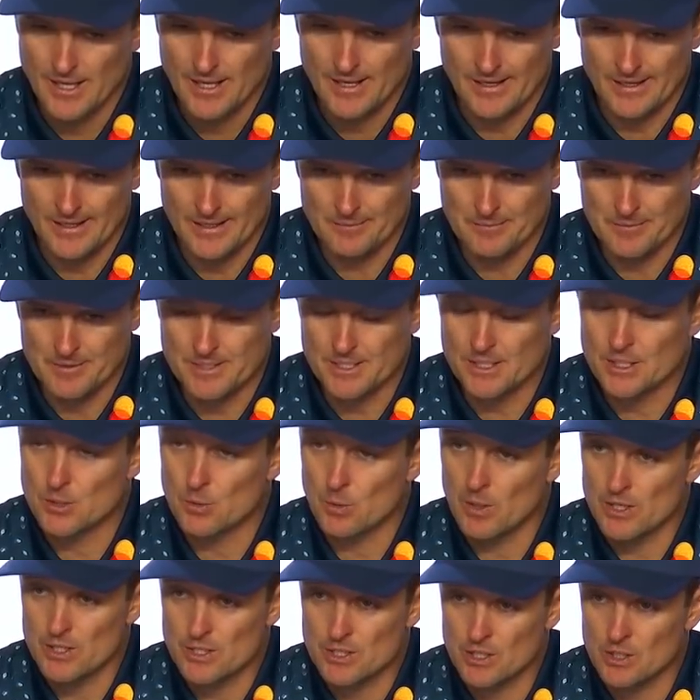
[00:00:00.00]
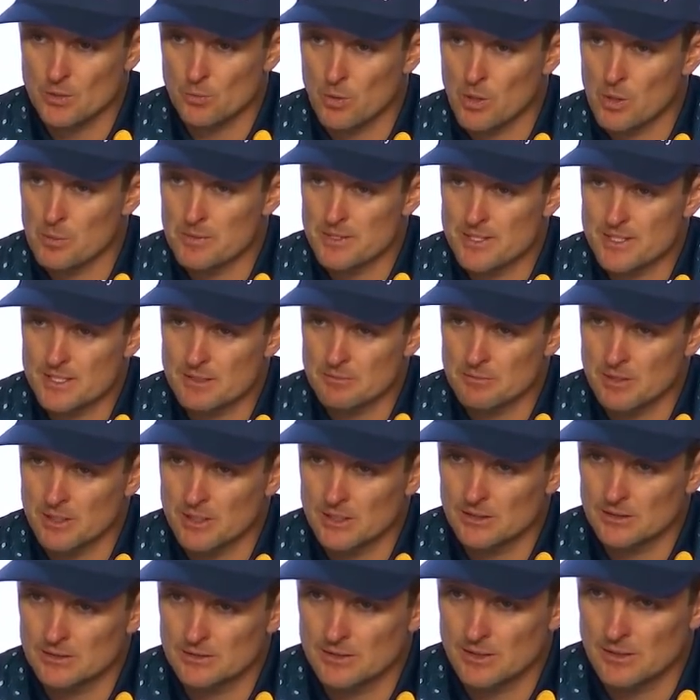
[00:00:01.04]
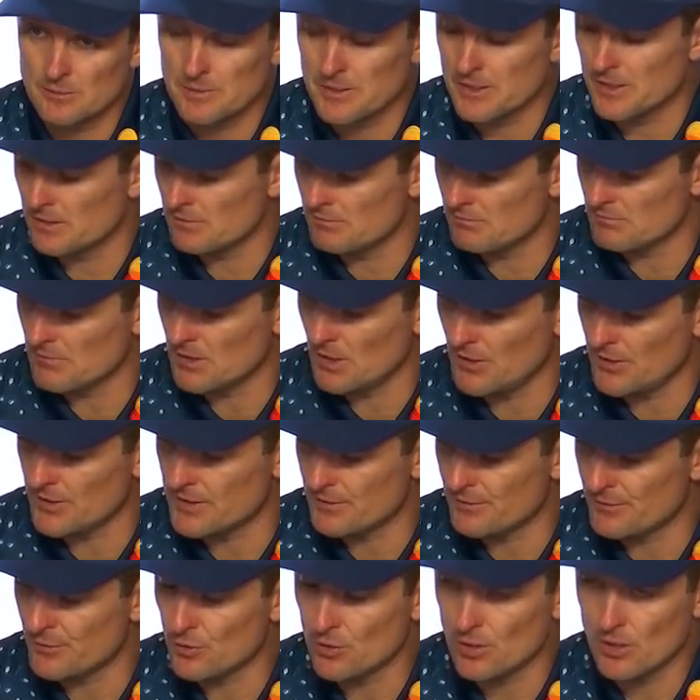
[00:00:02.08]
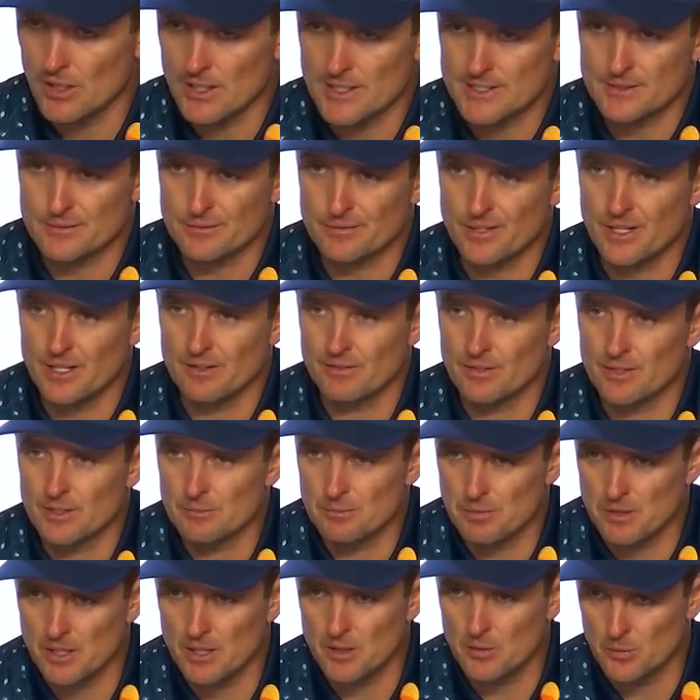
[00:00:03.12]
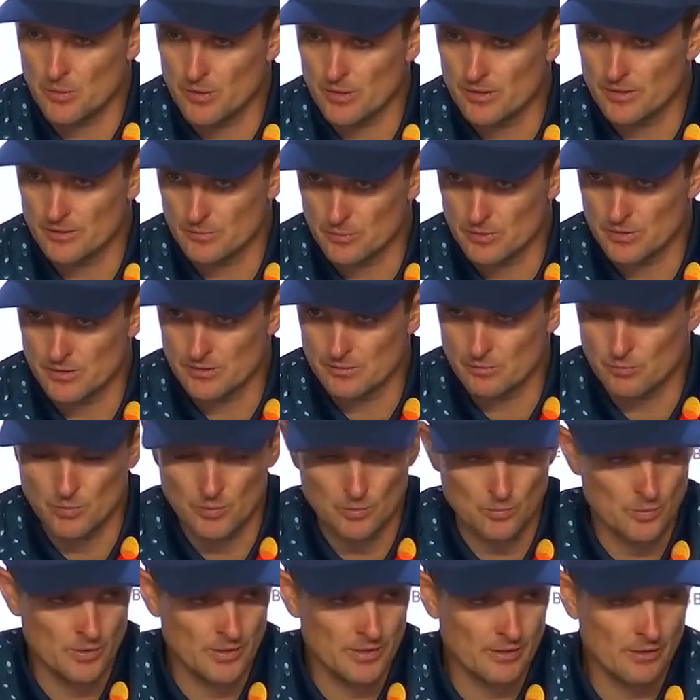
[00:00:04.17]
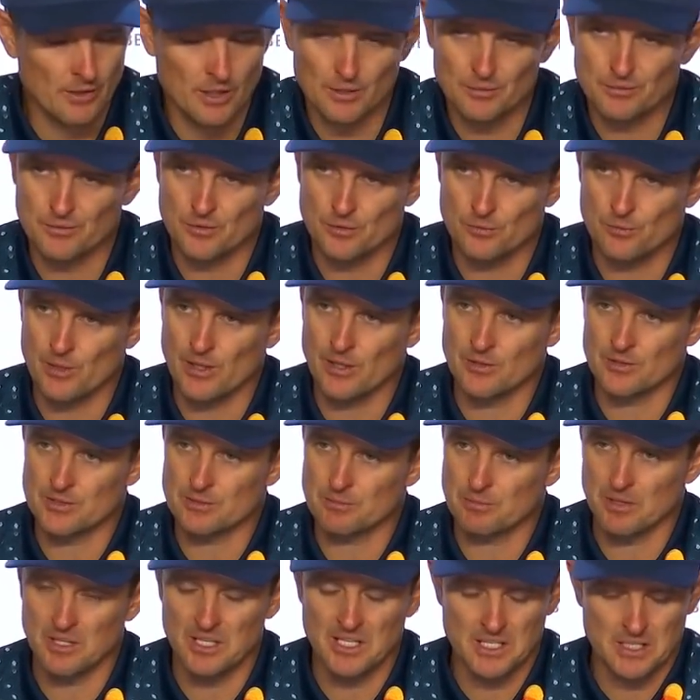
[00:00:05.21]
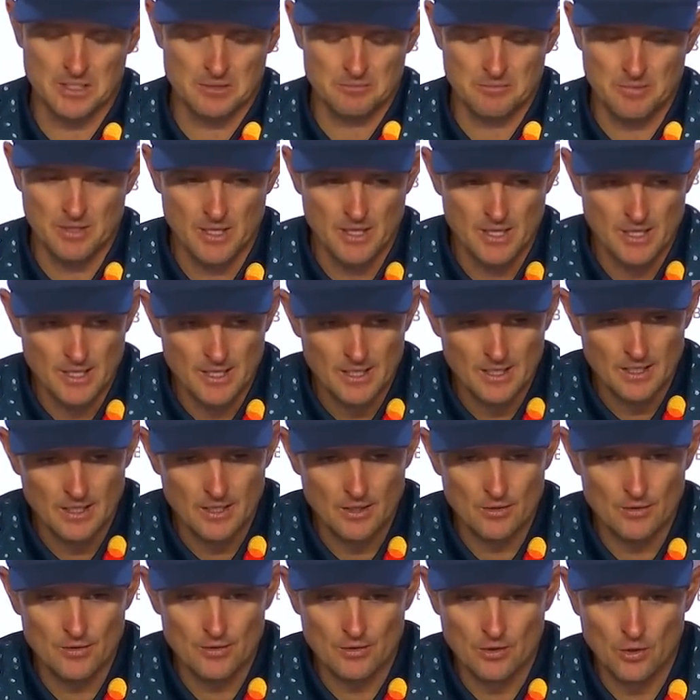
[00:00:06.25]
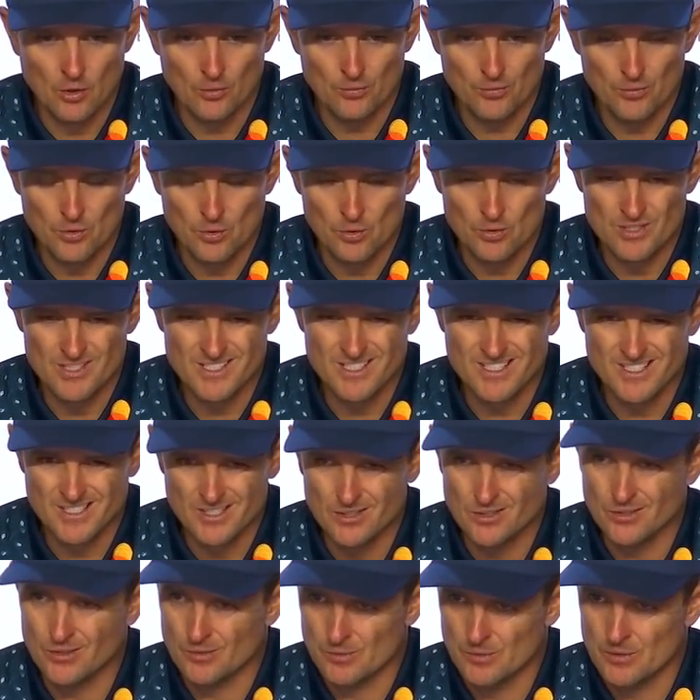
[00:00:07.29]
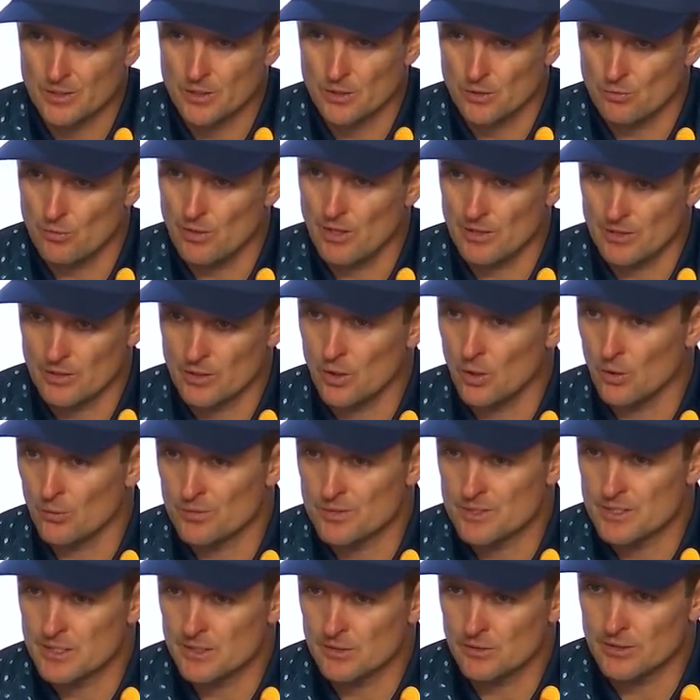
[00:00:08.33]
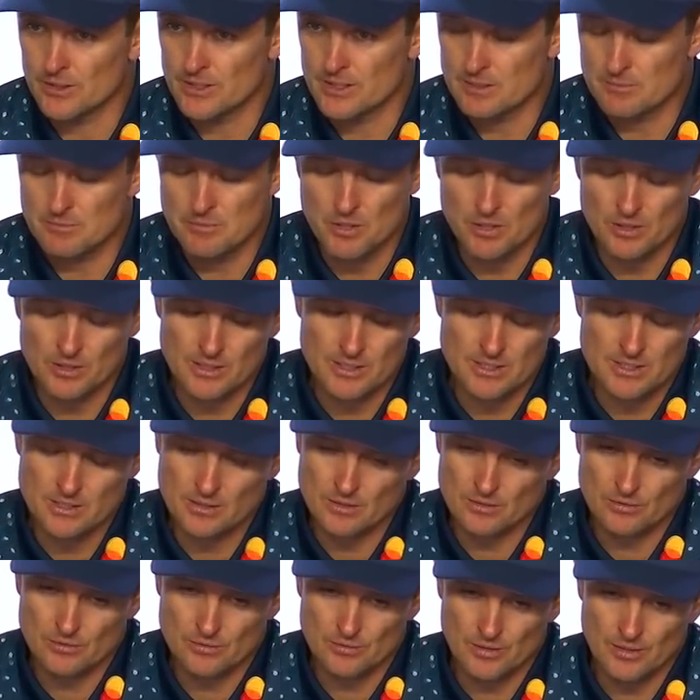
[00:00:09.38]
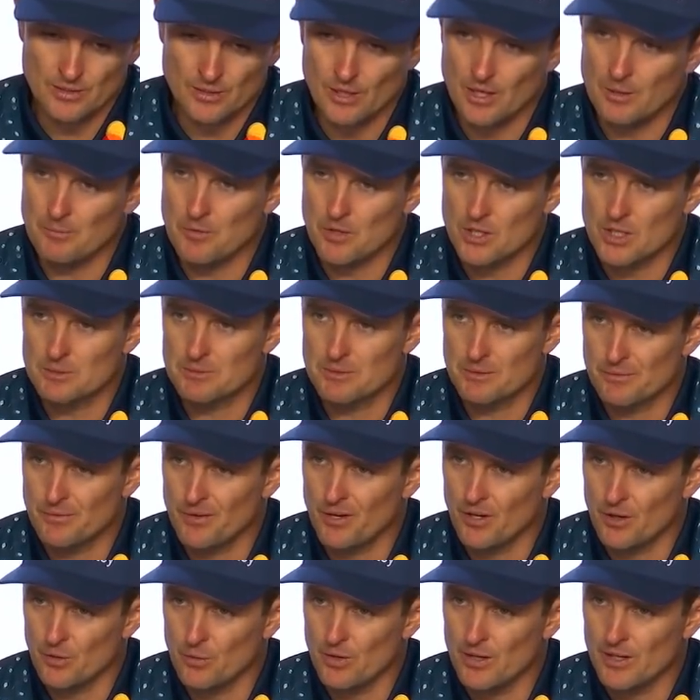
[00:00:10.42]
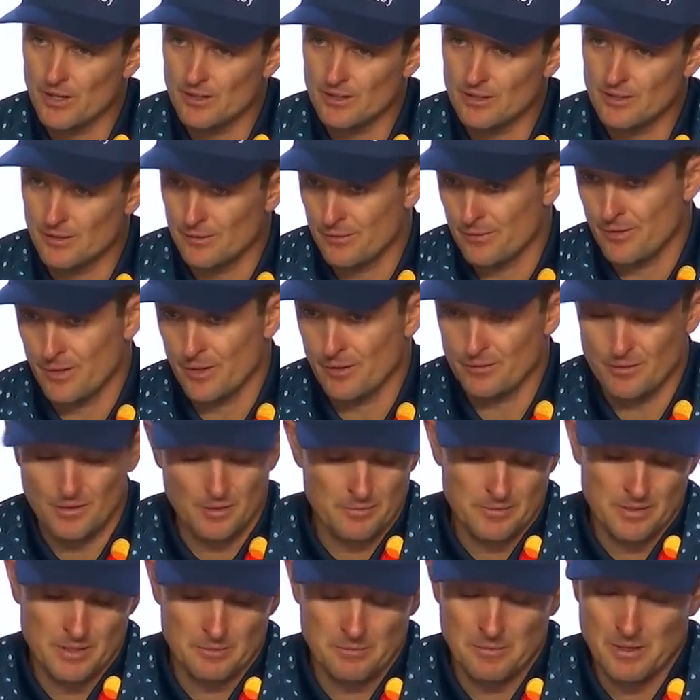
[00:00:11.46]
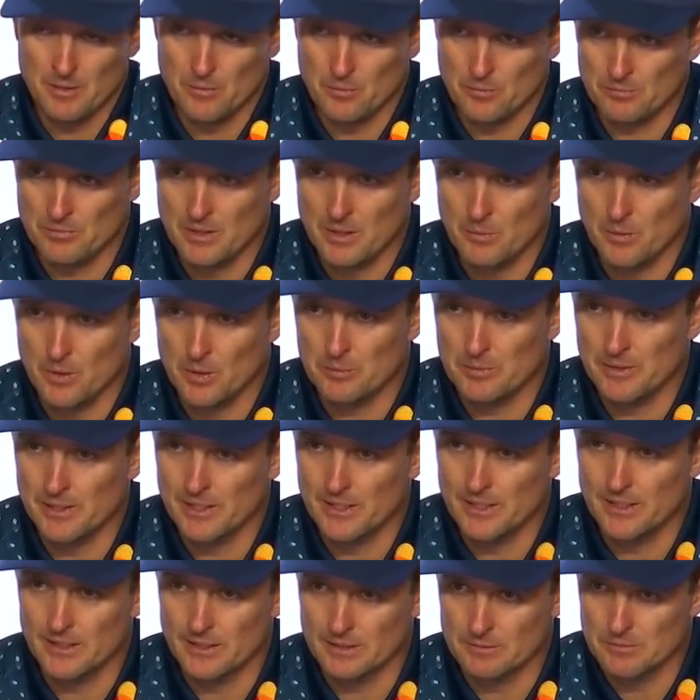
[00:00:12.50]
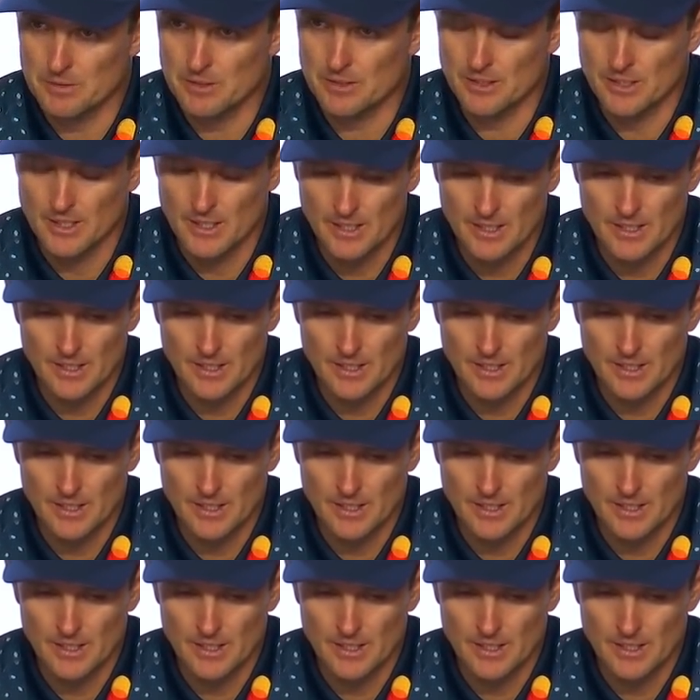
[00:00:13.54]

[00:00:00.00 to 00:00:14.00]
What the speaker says: the situation could well be similar. I mean, there's a few guys at 5 under par with their afternoon round to play, and the golf course still with a good round of golf is yielding some birdies. So I'm not going to be far away. I might well be leading, but